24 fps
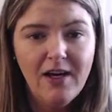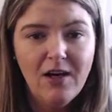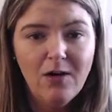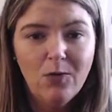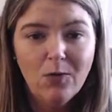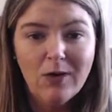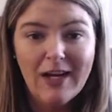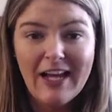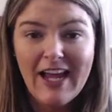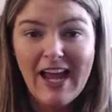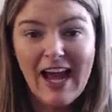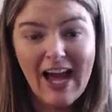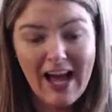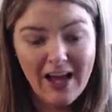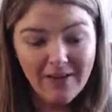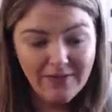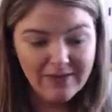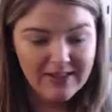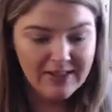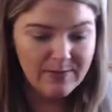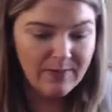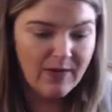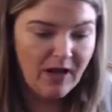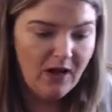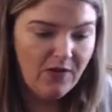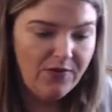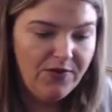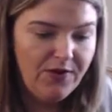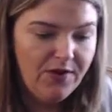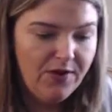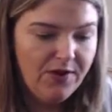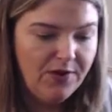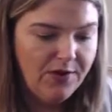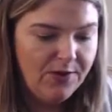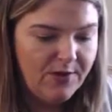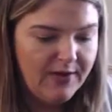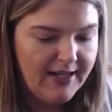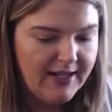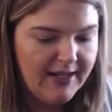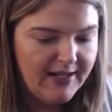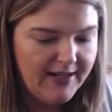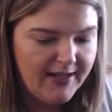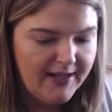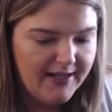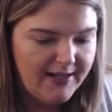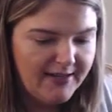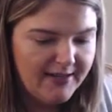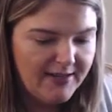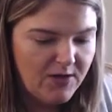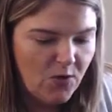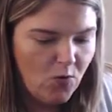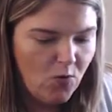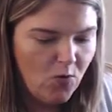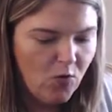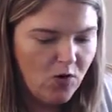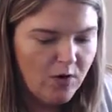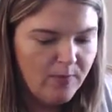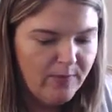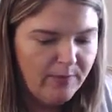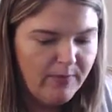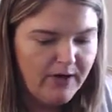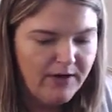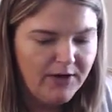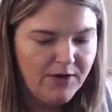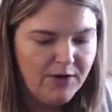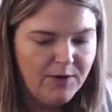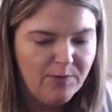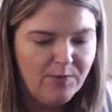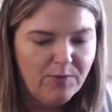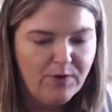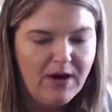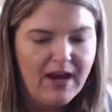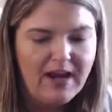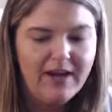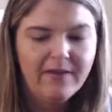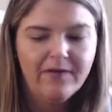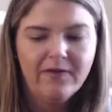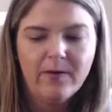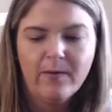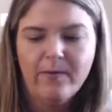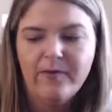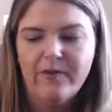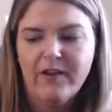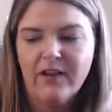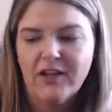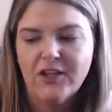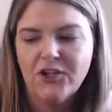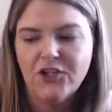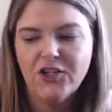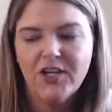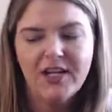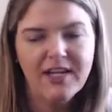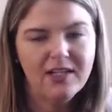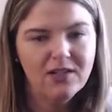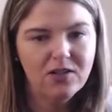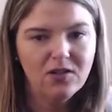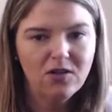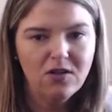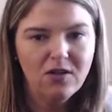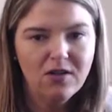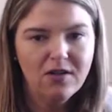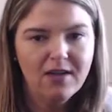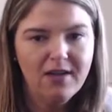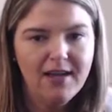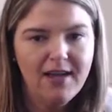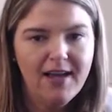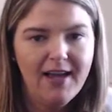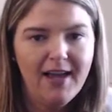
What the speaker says: What I have smelled, though, is warm buttered bread from Village Candle,